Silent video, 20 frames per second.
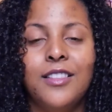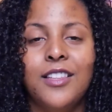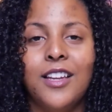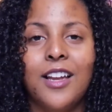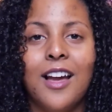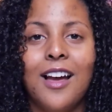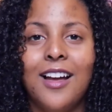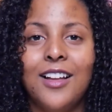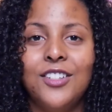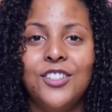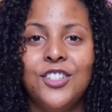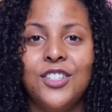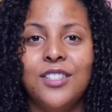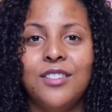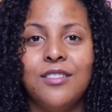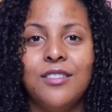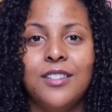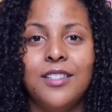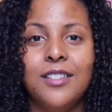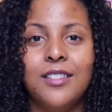the
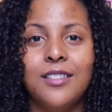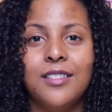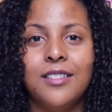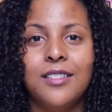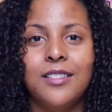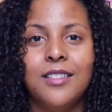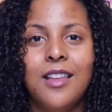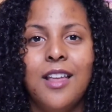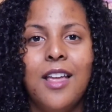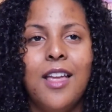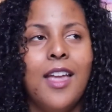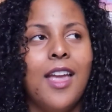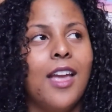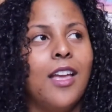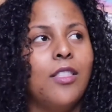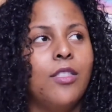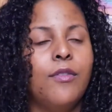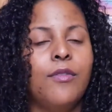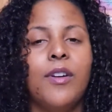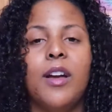consciousness
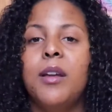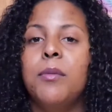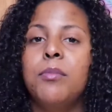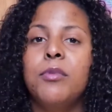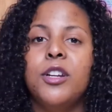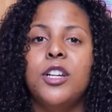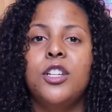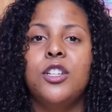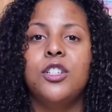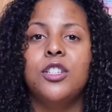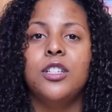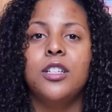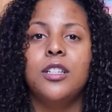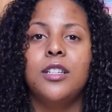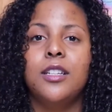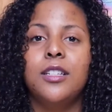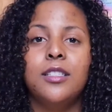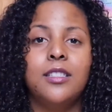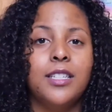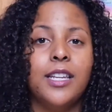and the
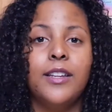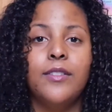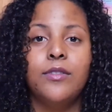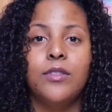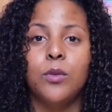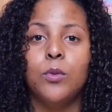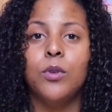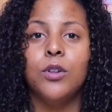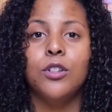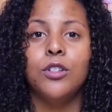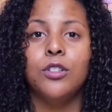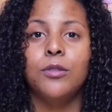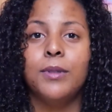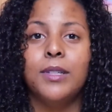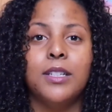vibration and save the world,